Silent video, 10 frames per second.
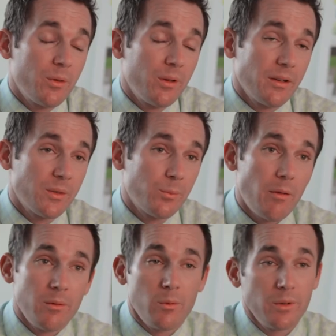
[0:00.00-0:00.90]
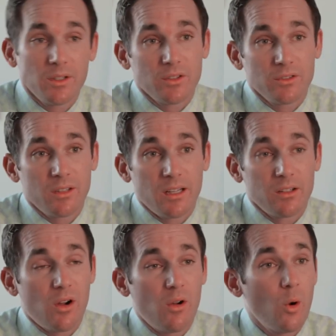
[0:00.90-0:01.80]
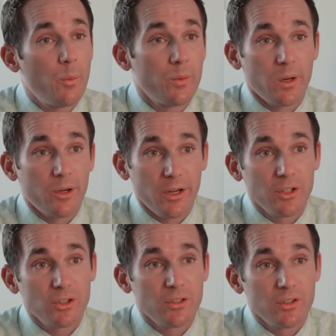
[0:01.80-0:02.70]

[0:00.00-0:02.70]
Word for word: thing is probably what we just tend to call open recreation.